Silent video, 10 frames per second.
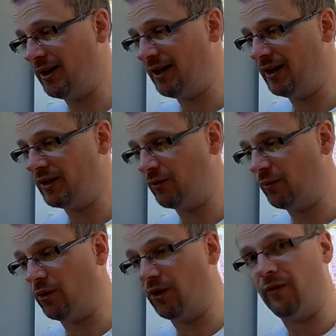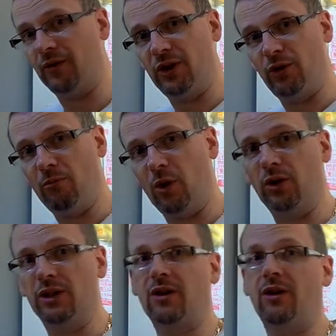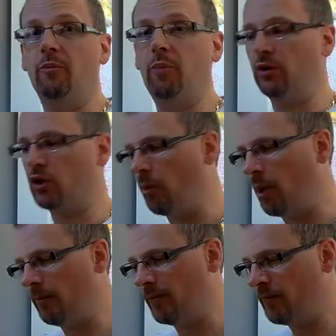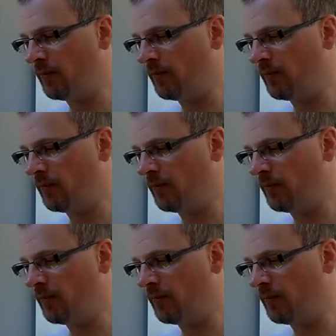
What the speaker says: is what obviously your model is kind of built up on.